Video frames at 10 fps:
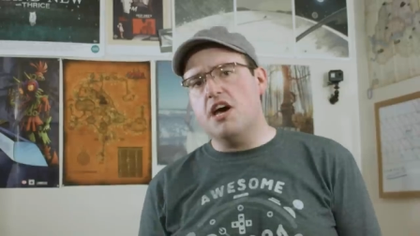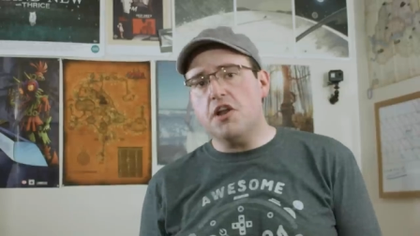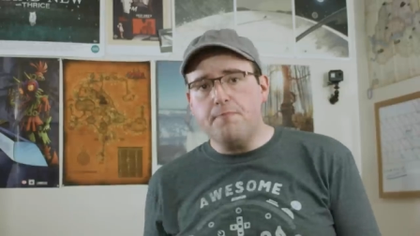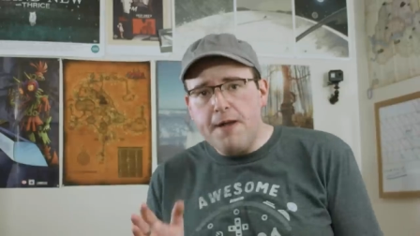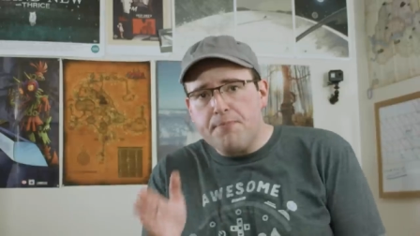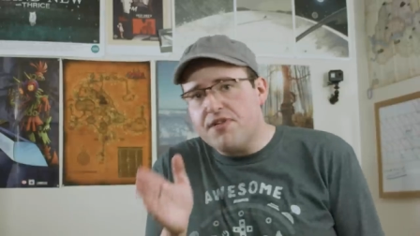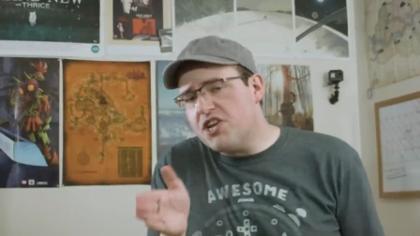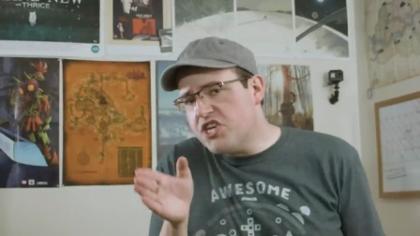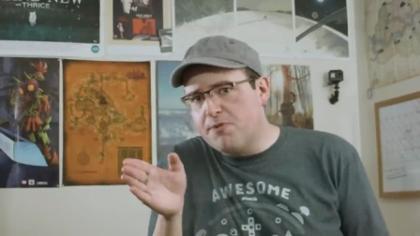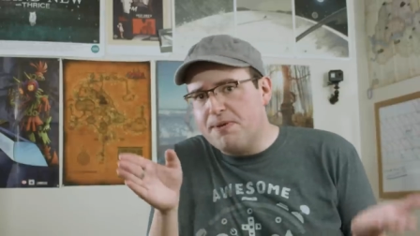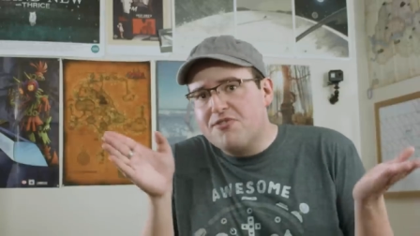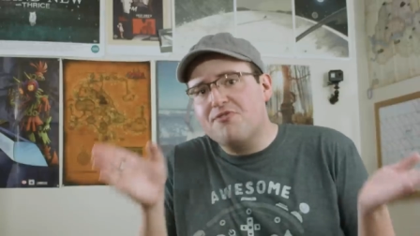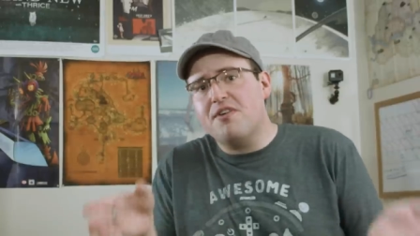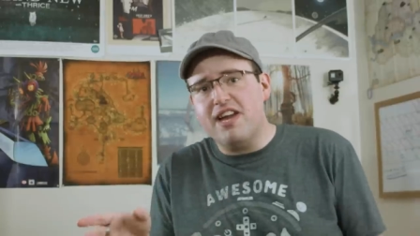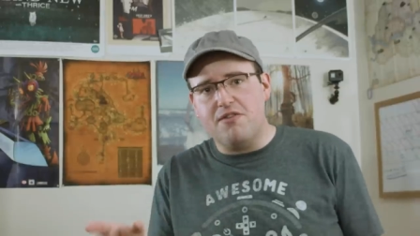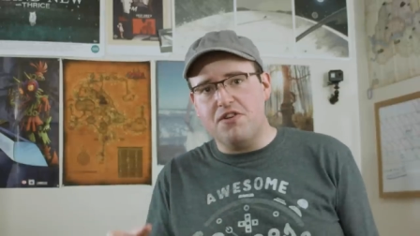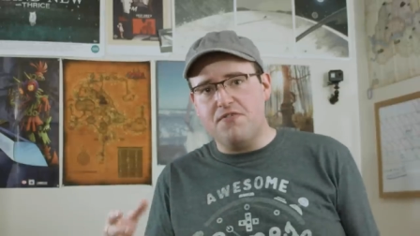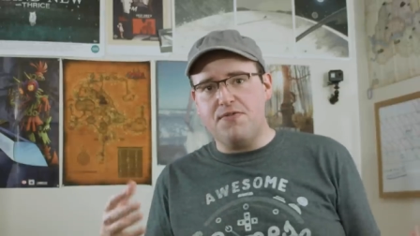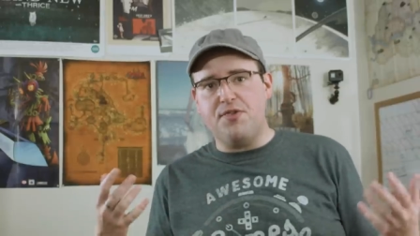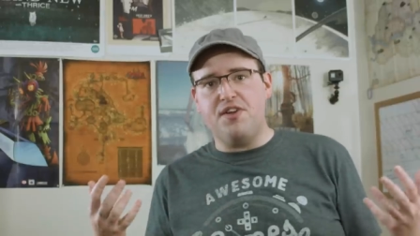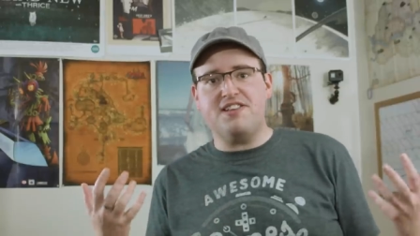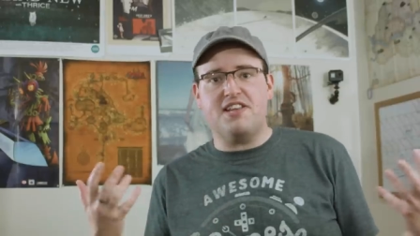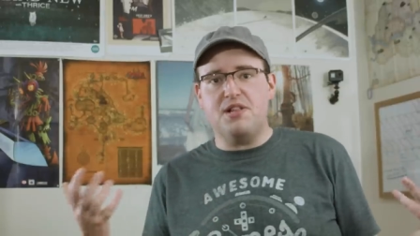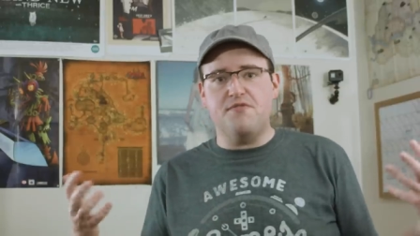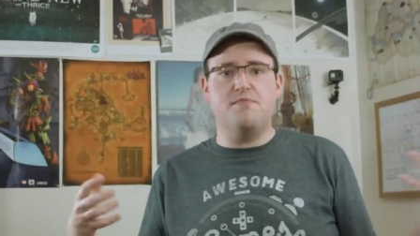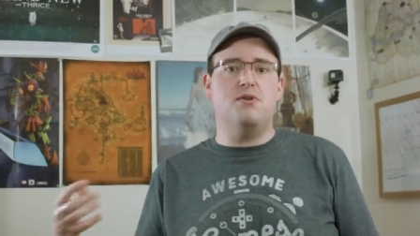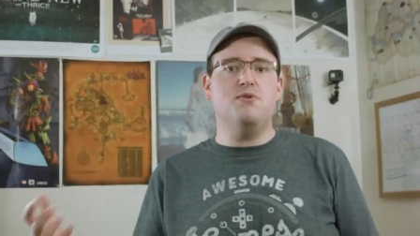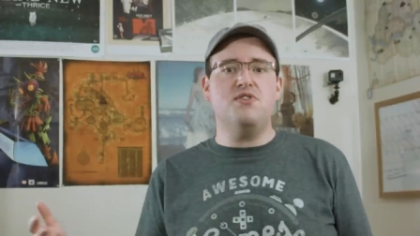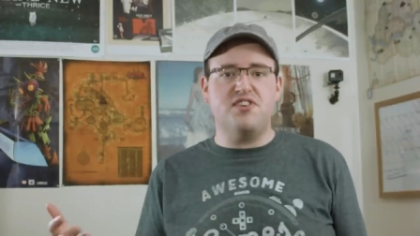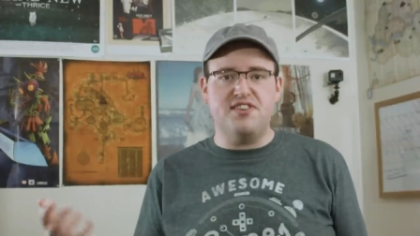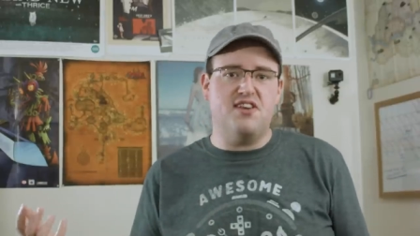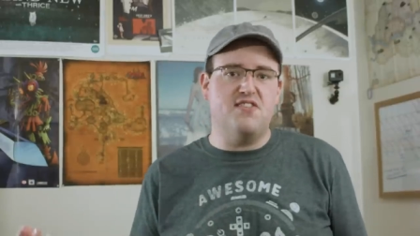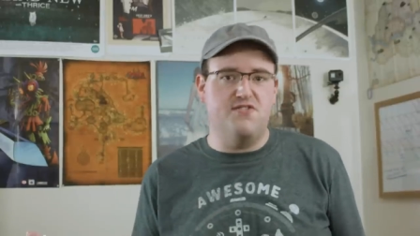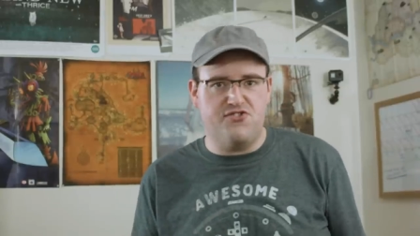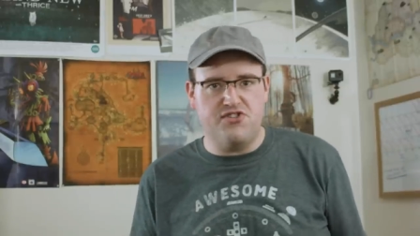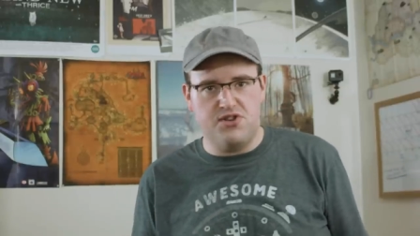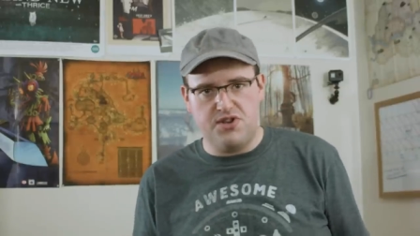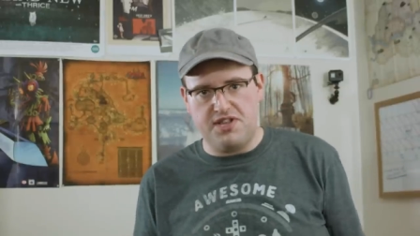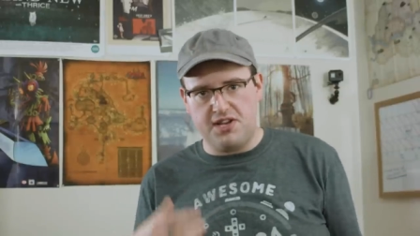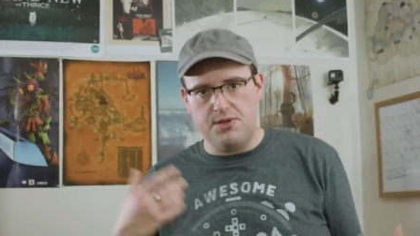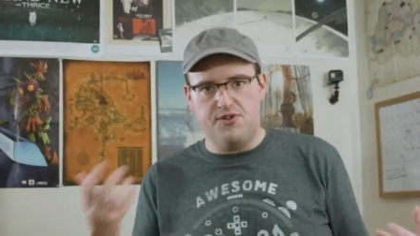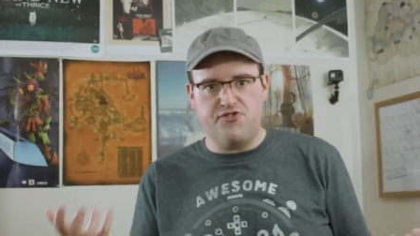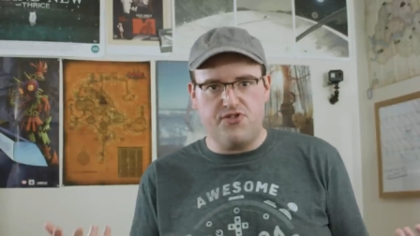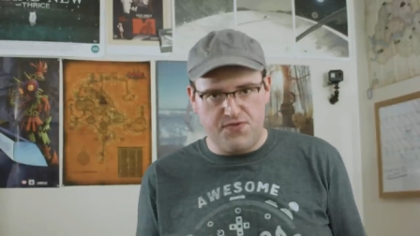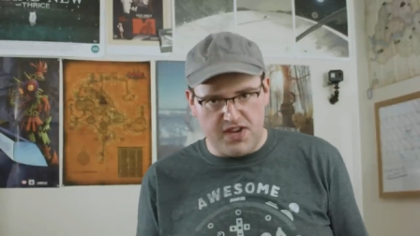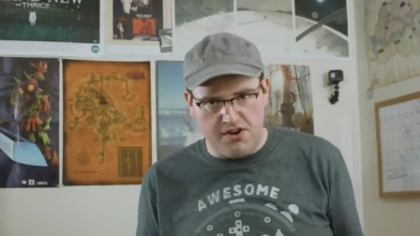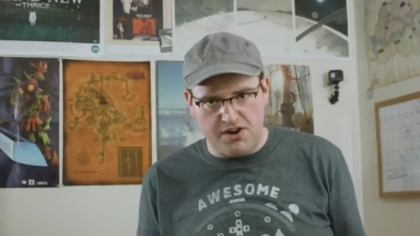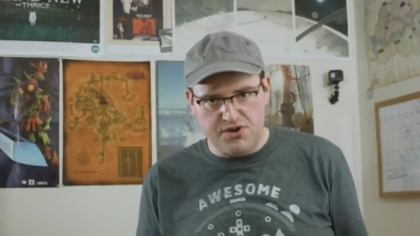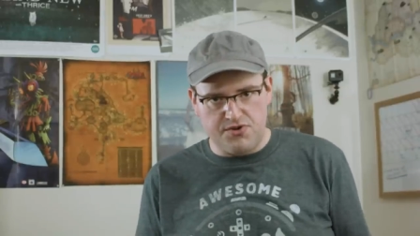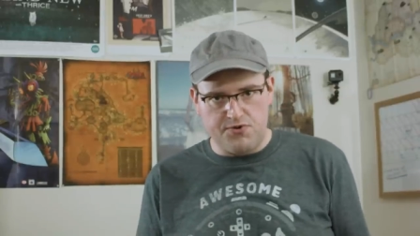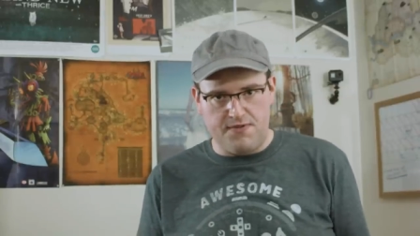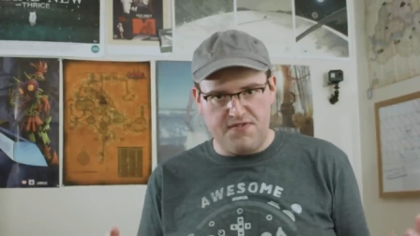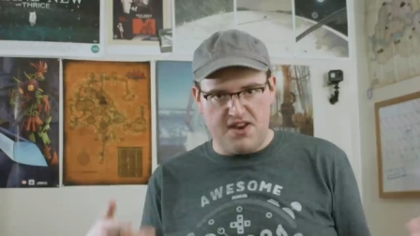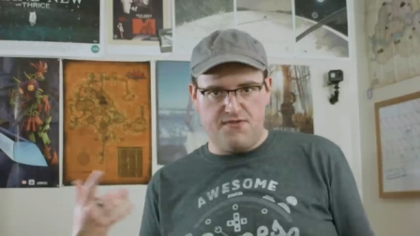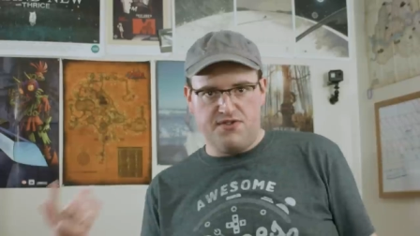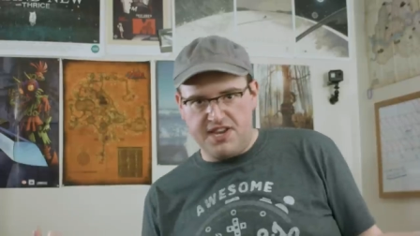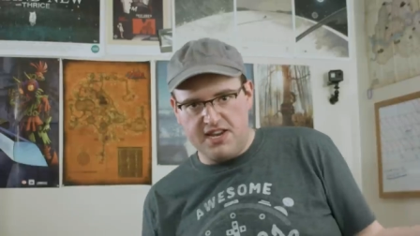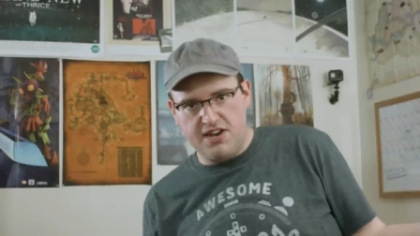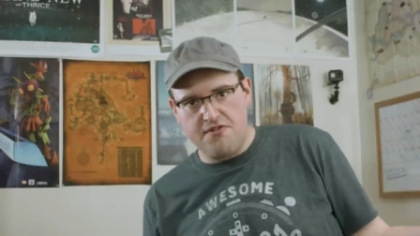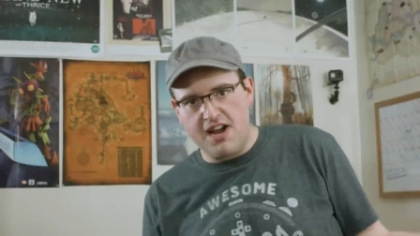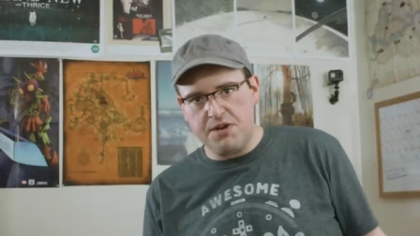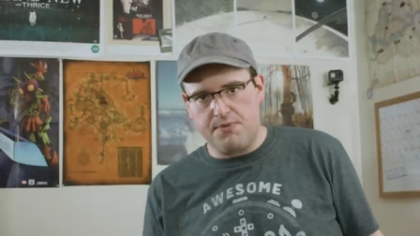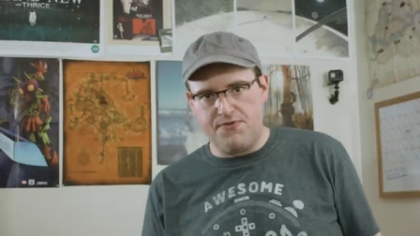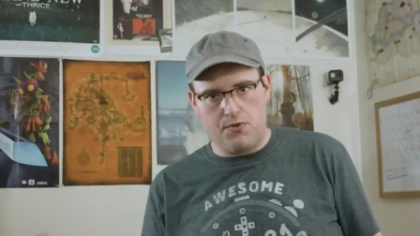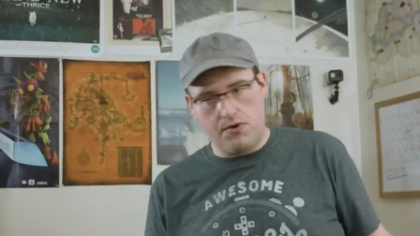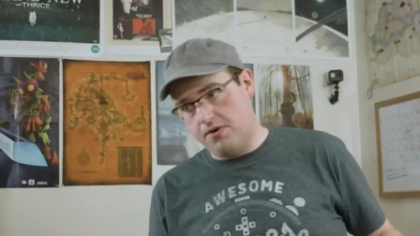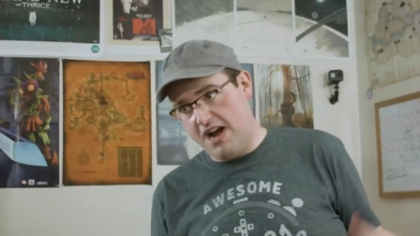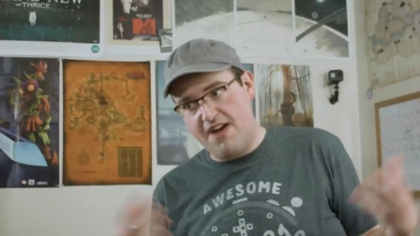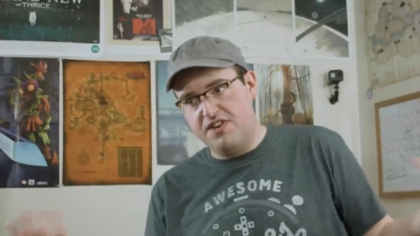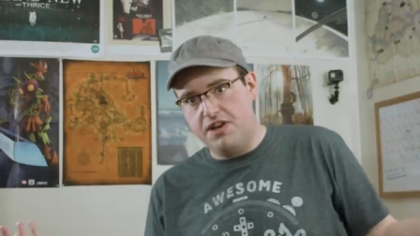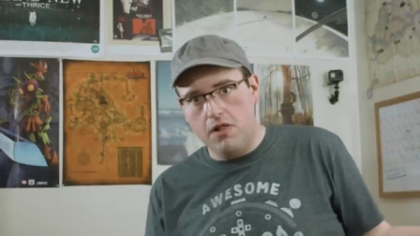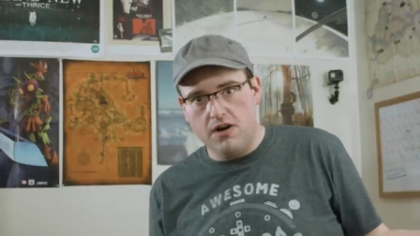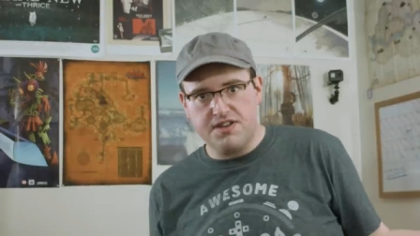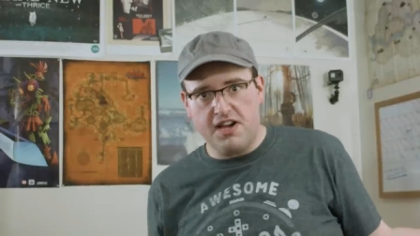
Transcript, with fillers: And on paper, that should be great. One of the things I love most in television is the collision of characters we've never seen interact before or haven't in a long